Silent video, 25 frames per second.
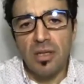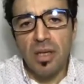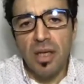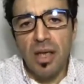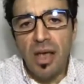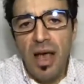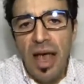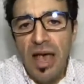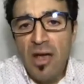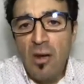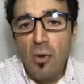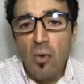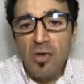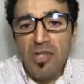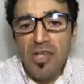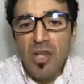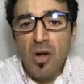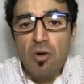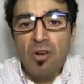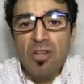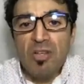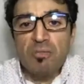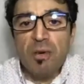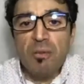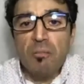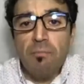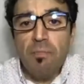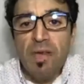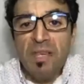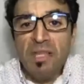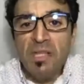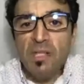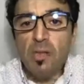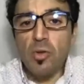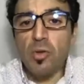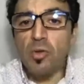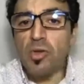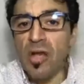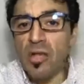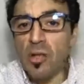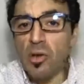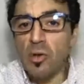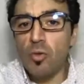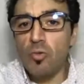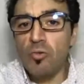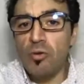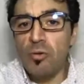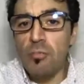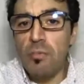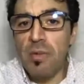I always encourage my patients to try to
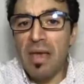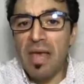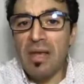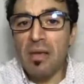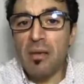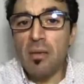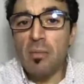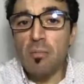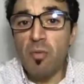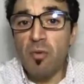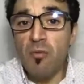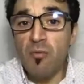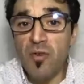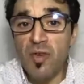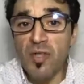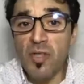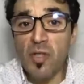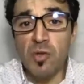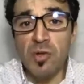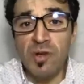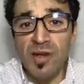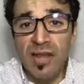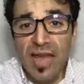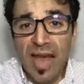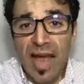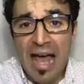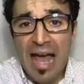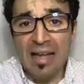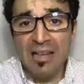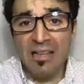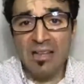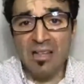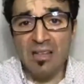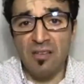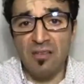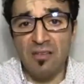remain professionally active.